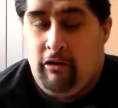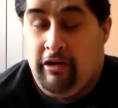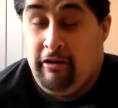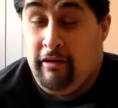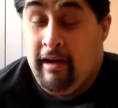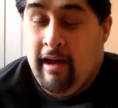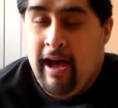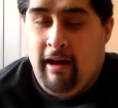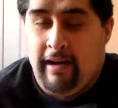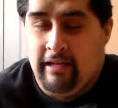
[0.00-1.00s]
Oh, dude,
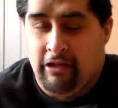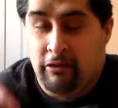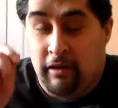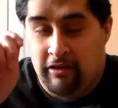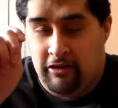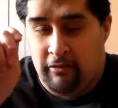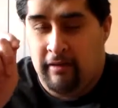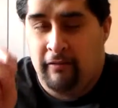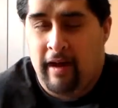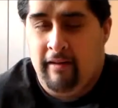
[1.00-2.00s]
I'll get the
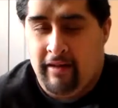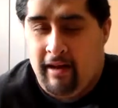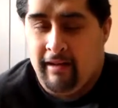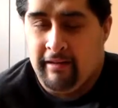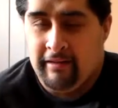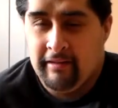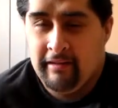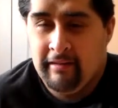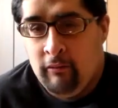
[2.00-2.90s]
$225.